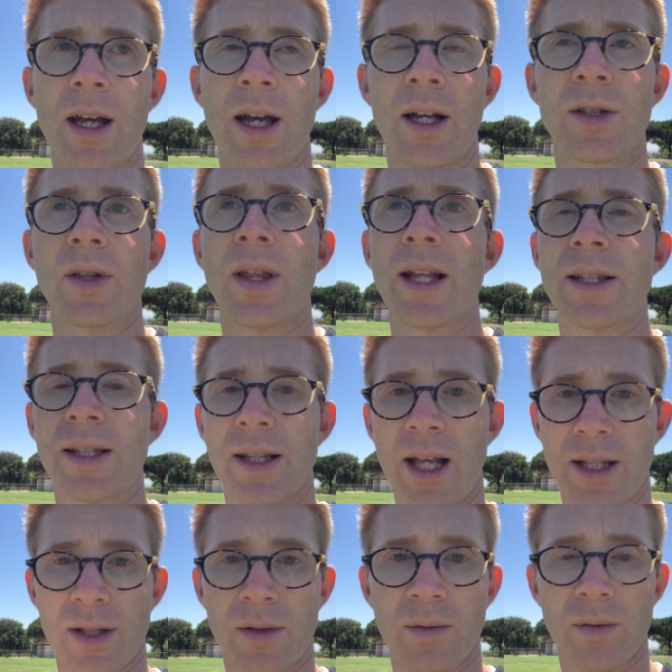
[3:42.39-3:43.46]
so that's
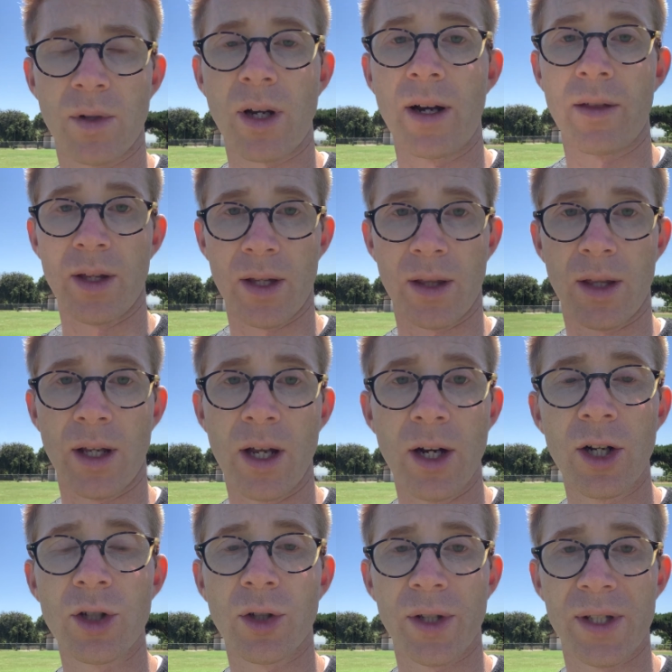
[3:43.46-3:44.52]
kind of the
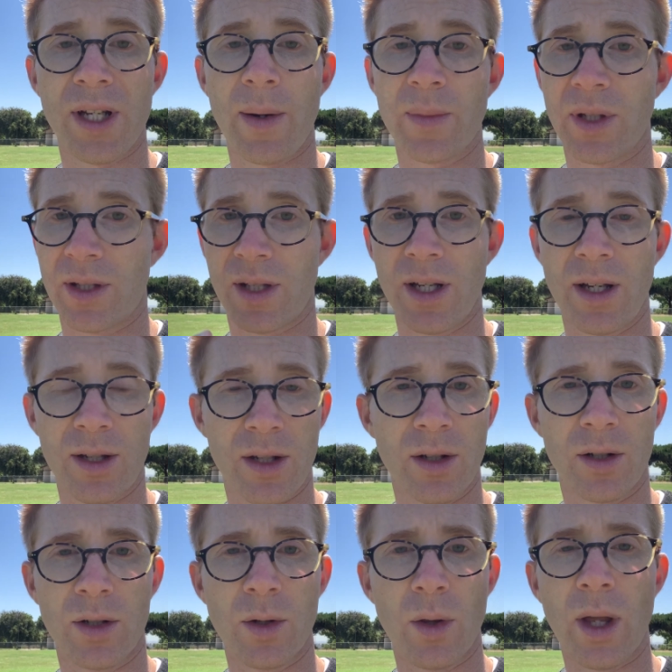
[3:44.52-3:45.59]
initial step to see,
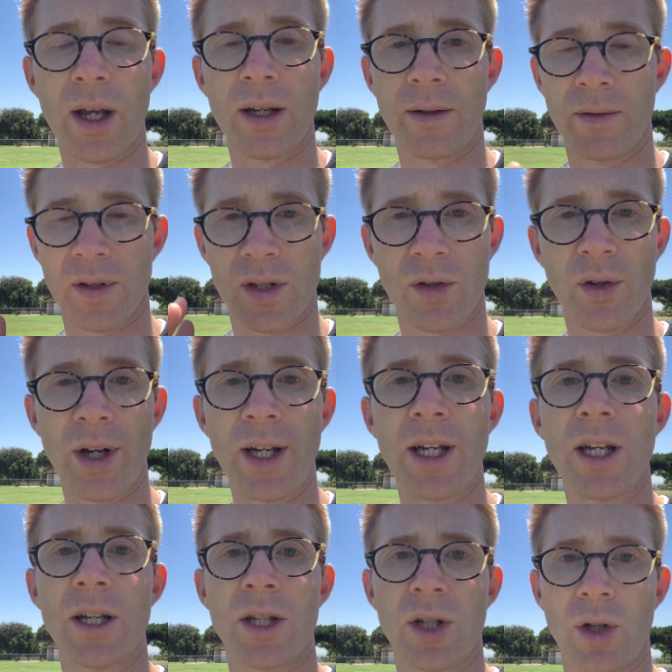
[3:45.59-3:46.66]
do they even screen
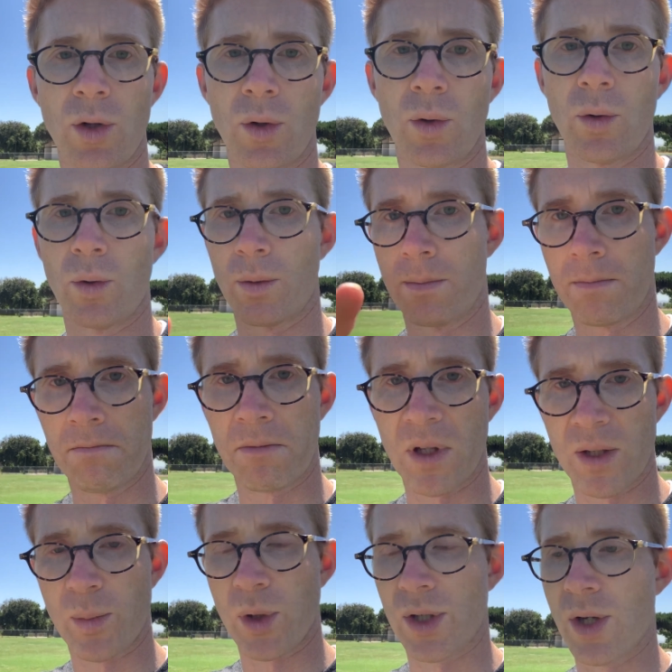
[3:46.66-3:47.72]
into
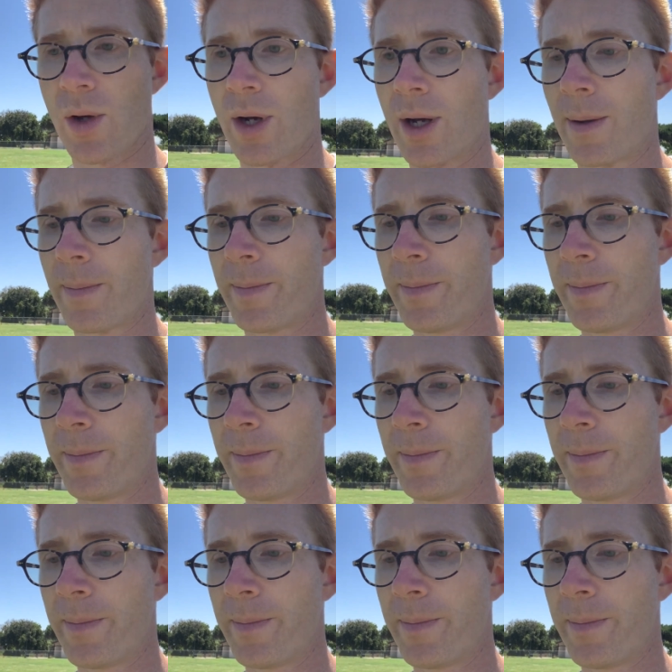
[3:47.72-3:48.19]
this persona.